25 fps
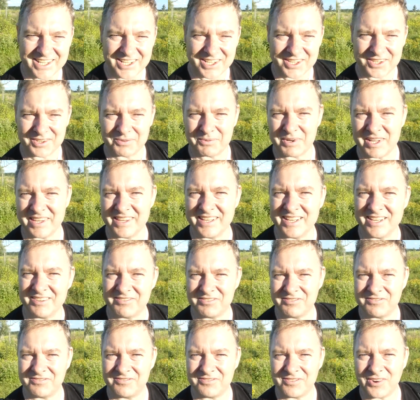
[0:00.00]
the one that
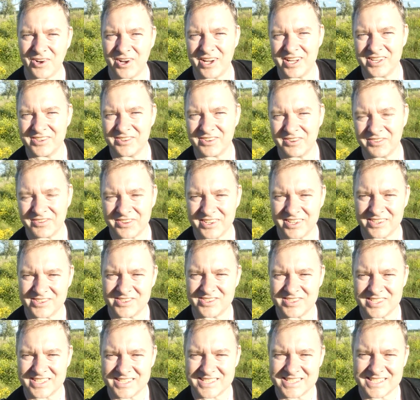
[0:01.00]
fires off those
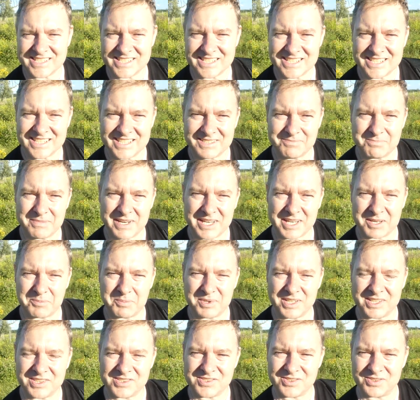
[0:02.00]
60
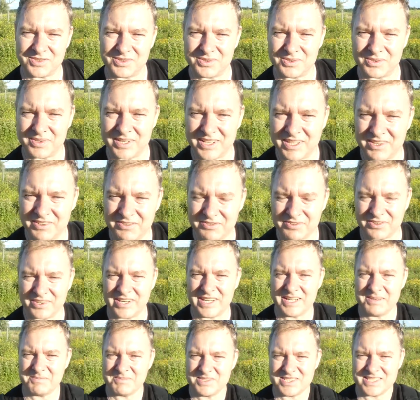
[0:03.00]
megapixel
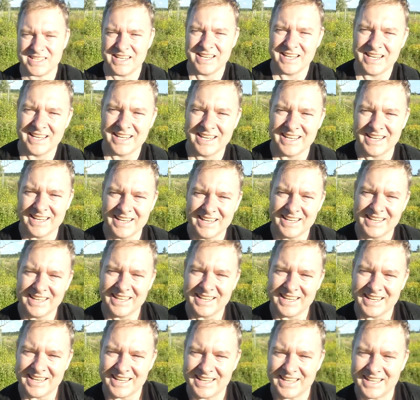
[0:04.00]
frames,
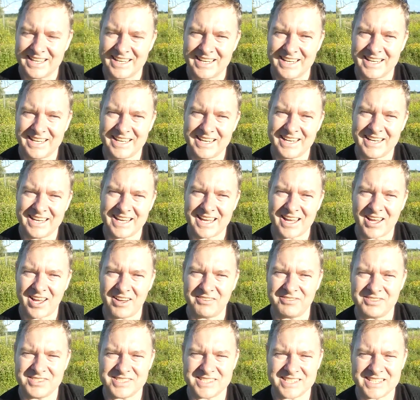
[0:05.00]

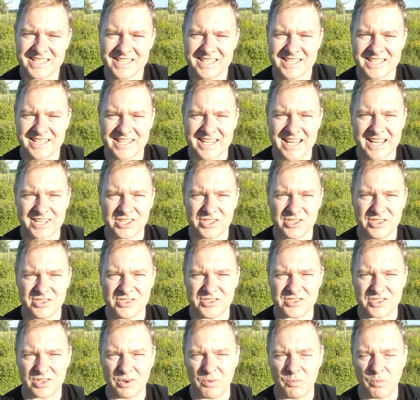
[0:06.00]
I've seen that
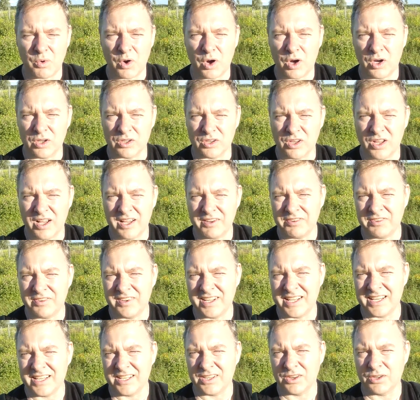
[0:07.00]
used on wildlife
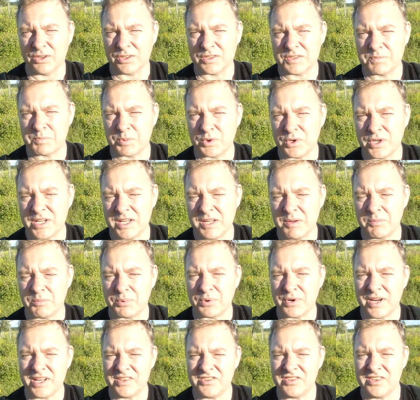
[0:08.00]
and it looks pretty
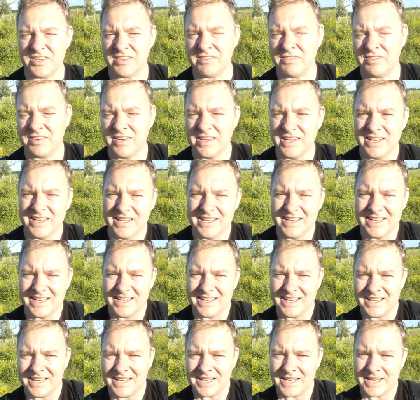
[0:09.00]
impressive.
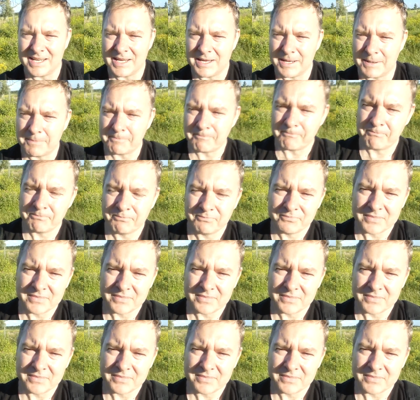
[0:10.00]
And